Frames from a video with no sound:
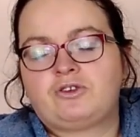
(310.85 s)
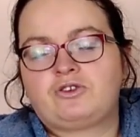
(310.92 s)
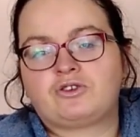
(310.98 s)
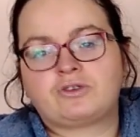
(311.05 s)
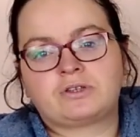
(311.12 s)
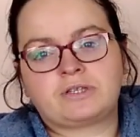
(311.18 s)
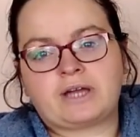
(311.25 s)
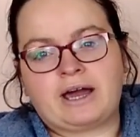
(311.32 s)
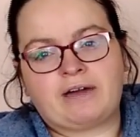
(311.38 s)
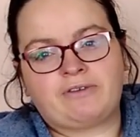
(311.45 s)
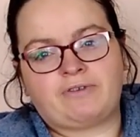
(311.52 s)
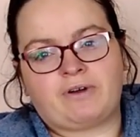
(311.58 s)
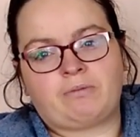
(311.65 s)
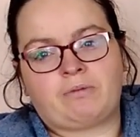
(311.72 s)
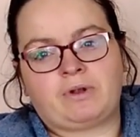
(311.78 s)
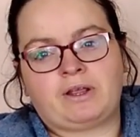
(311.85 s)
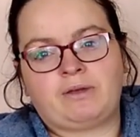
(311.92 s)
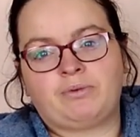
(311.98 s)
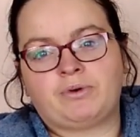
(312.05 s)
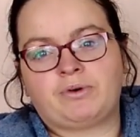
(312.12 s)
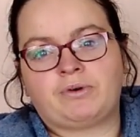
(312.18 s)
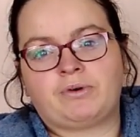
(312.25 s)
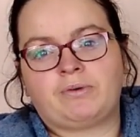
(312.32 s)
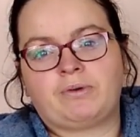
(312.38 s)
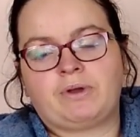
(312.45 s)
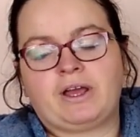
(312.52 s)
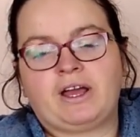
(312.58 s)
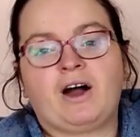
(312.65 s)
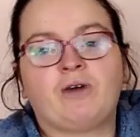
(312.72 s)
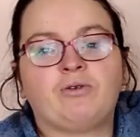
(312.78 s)
just our family, but
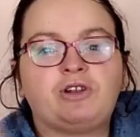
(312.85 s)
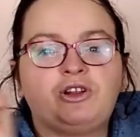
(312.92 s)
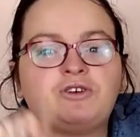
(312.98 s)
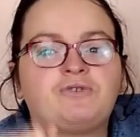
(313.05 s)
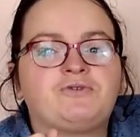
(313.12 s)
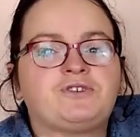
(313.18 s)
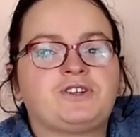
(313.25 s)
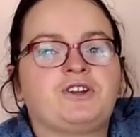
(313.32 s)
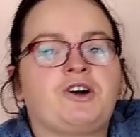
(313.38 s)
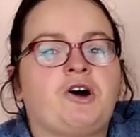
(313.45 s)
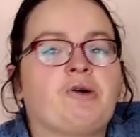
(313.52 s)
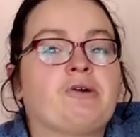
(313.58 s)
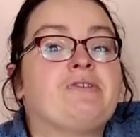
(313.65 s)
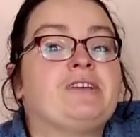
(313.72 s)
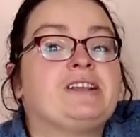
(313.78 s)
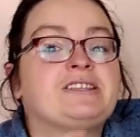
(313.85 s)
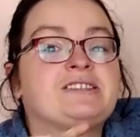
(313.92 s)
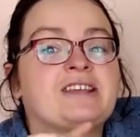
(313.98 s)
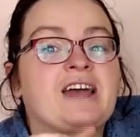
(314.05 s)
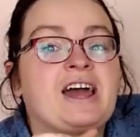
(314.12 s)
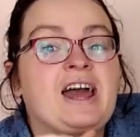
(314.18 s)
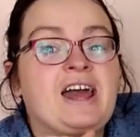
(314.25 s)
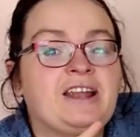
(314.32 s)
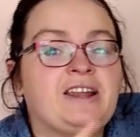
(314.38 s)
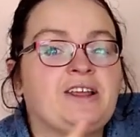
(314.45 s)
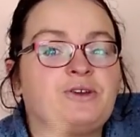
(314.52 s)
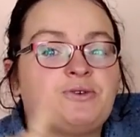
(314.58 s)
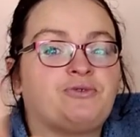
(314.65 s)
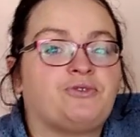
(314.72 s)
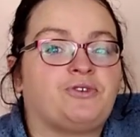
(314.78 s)
I would love to know if it's
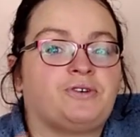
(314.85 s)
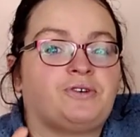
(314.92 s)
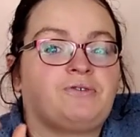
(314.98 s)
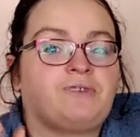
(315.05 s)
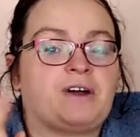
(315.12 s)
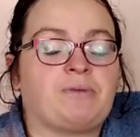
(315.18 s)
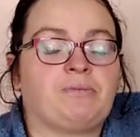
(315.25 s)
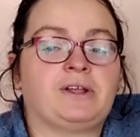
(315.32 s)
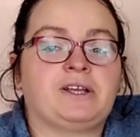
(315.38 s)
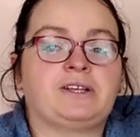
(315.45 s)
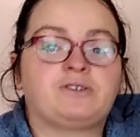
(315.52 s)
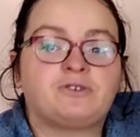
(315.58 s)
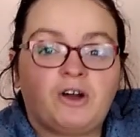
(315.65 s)
any other families.